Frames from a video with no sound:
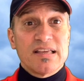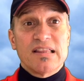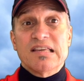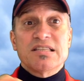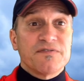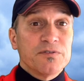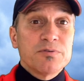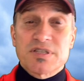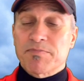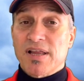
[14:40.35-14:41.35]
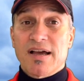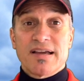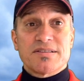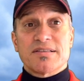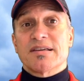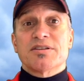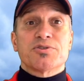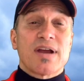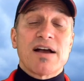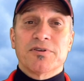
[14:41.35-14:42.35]
these food supplies, they
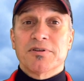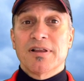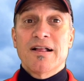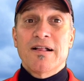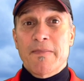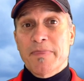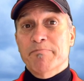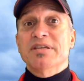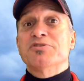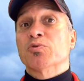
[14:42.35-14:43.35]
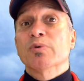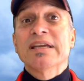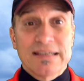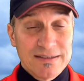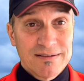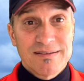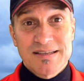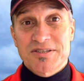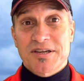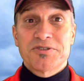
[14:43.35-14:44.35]
travel between
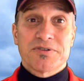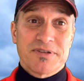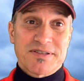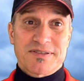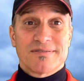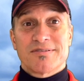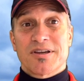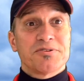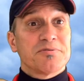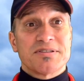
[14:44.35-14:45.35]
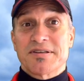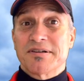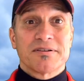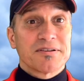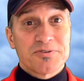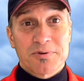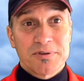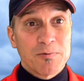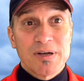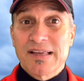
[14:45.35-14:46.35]
these countries that are
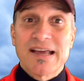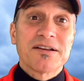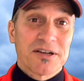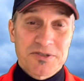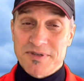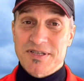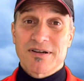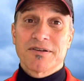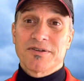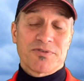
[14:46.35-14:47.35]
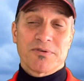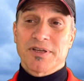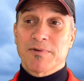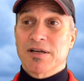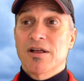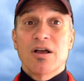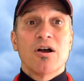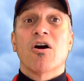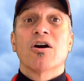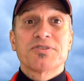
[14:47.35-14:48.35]
controlling well and countries that aren't controlling well.
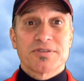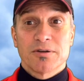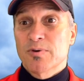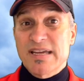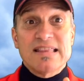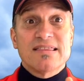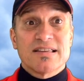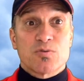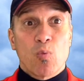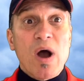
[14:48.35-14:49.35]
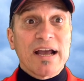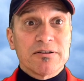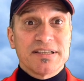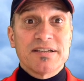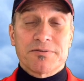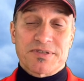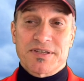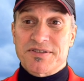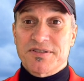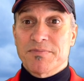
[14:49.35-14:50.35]
Also, in this wild
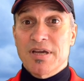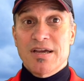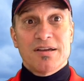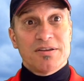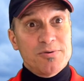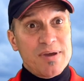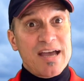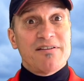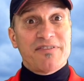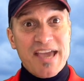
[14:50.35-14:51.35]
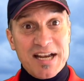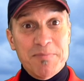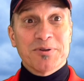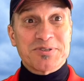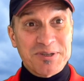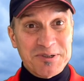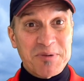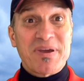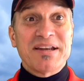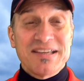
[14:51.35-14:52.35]
ecosystem, you have animals that are
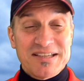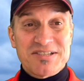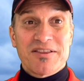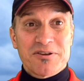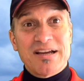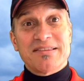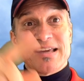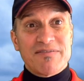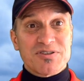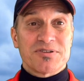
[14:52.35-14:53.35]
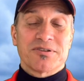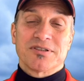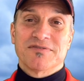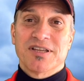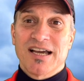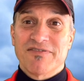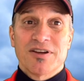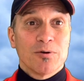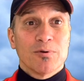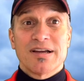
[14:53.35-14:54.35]
depending on each other, right? They have a circle of life.
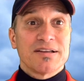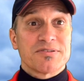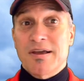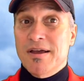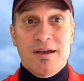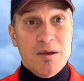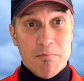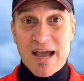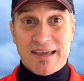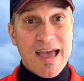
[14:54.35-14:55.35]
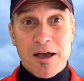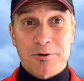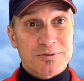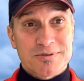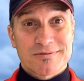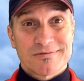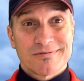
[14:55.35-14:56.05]
Whereas my cows,